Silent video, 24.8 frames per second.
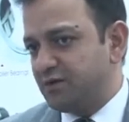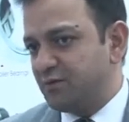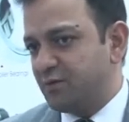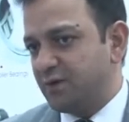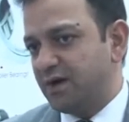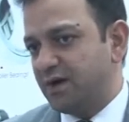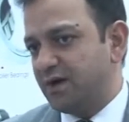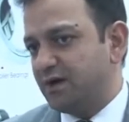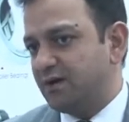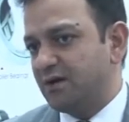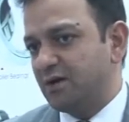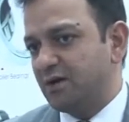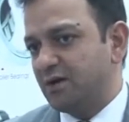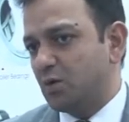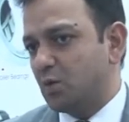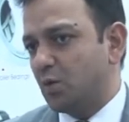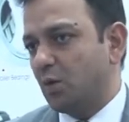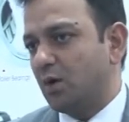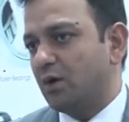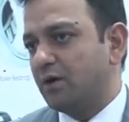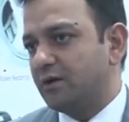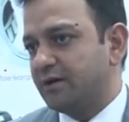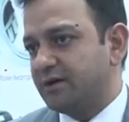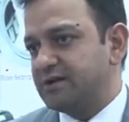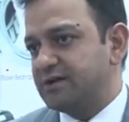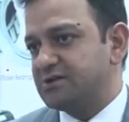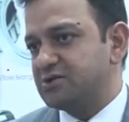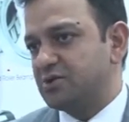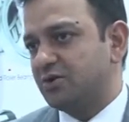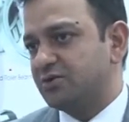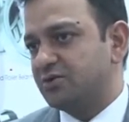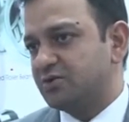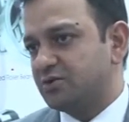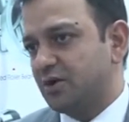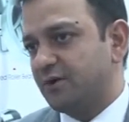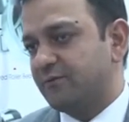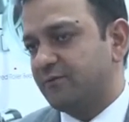where quality is
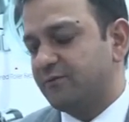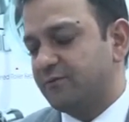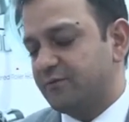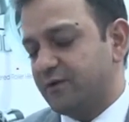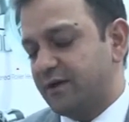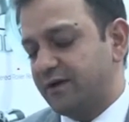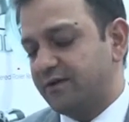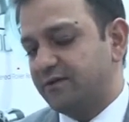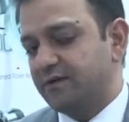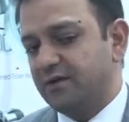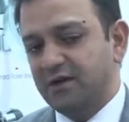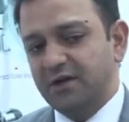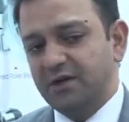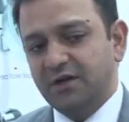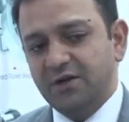on top front.